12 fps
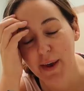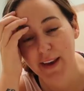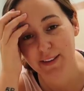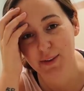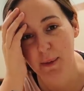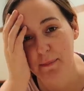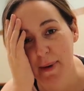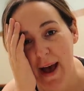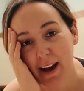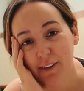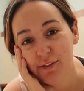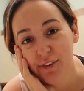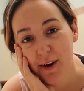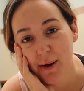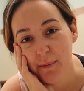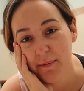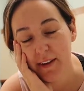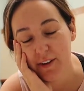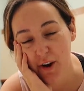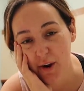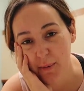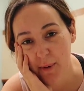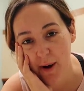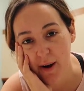Okay, so I'm back from the
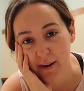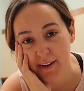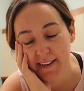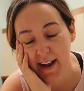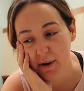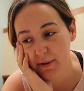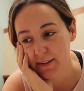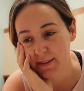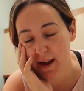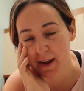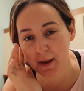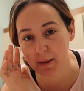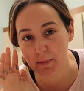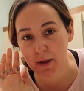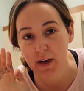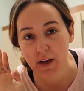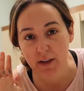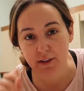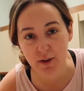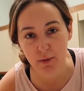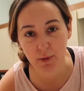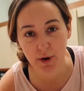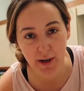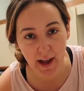dog walk. Now it is time to
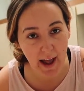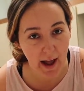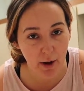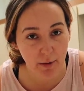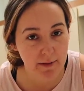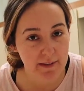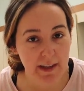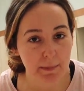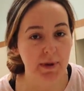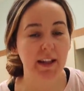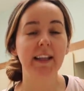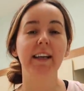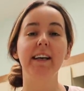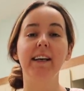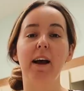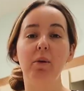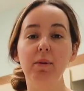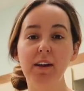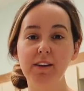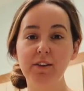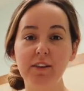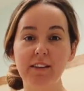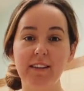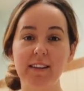work out. Typically, I will
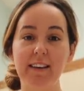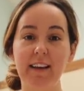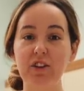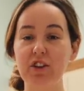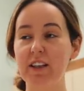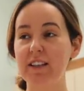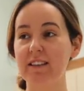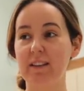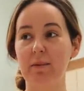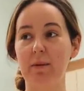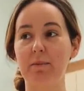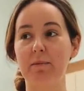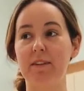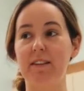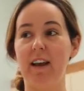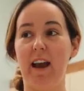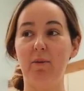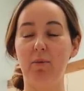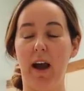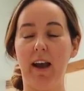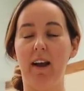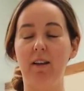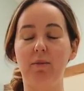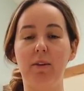do this in the kitchen. Sometimes I
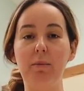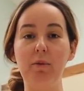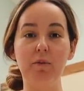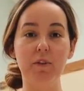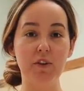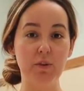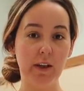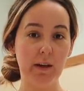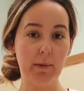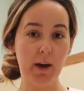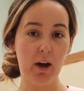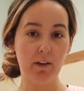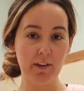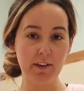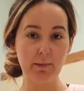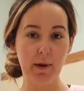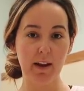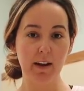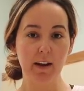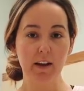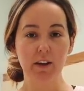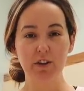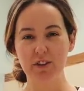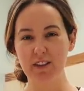kind of want to move to doing it in my office, but
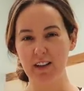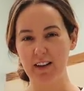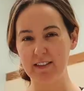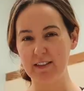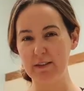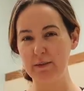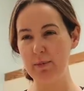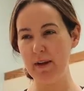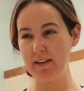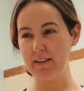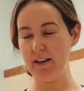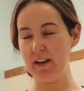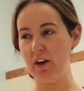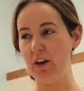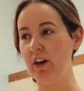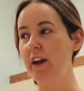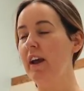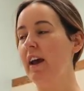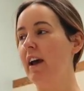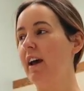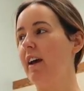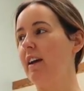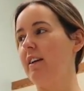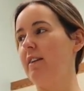there's just a lot of space in here.
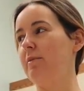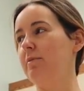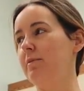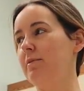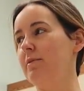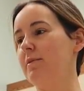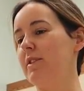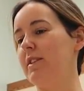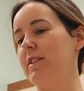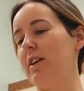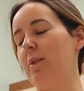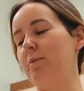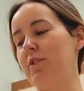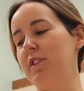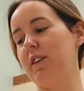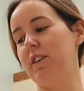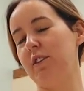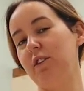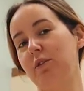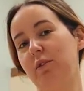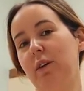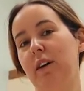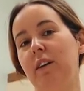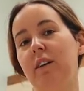So I'm just gonna
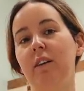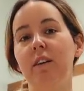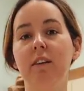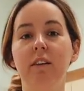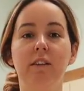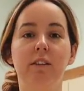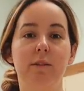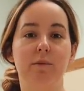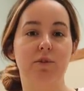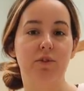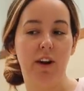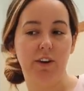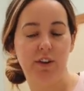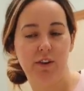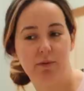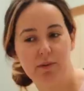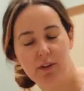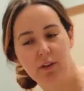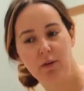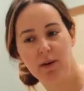do some stretches real